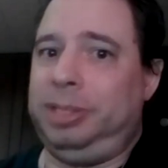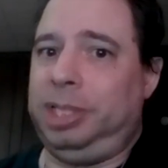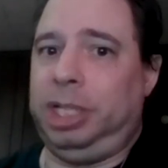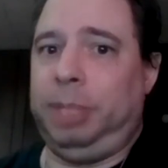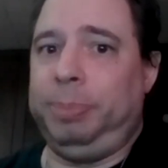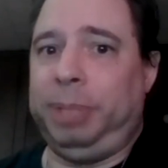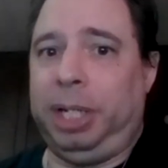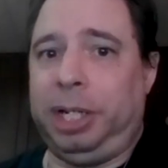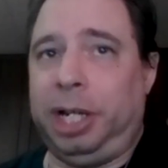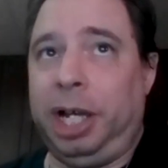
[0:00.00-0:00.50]

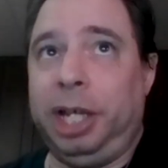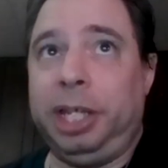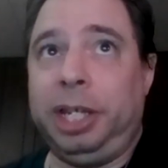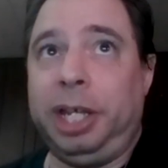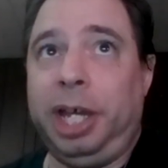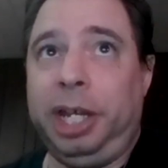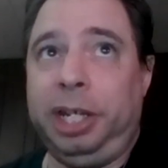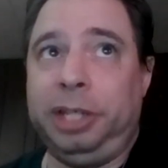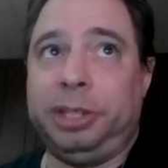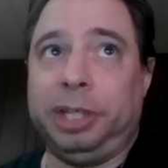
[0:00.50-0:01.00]
I'm not
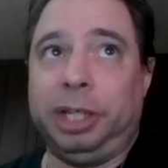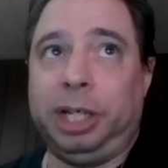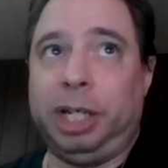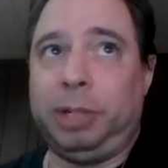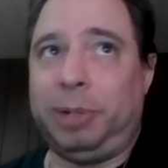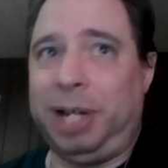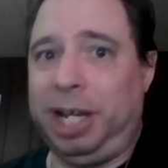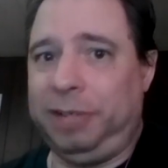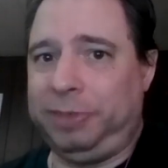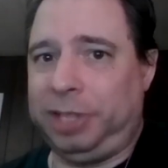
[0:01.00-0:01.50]
hiding anything. I
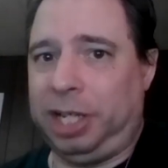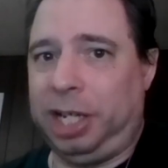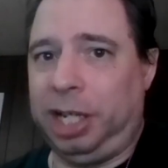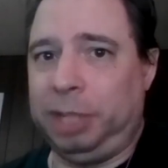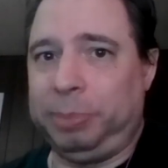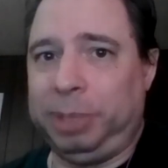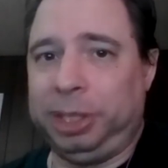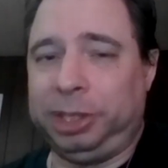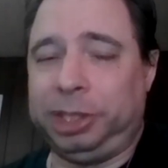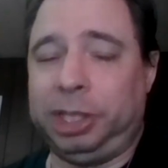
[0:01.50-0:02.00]
don't have to
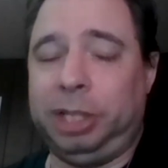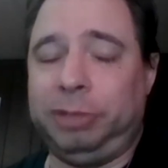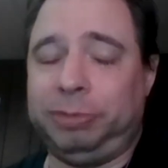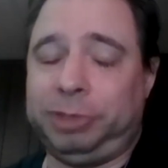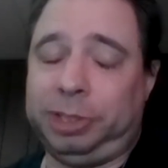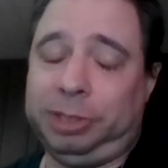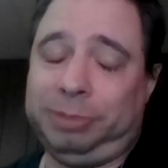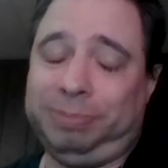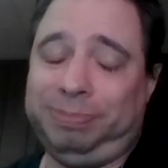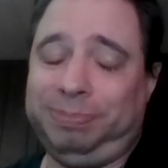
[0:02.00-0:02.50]
hide myself,
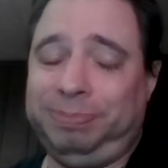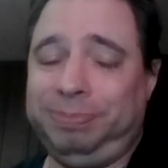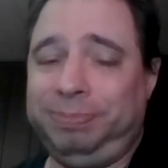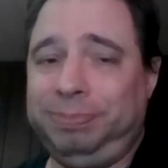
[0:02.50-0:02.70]
so.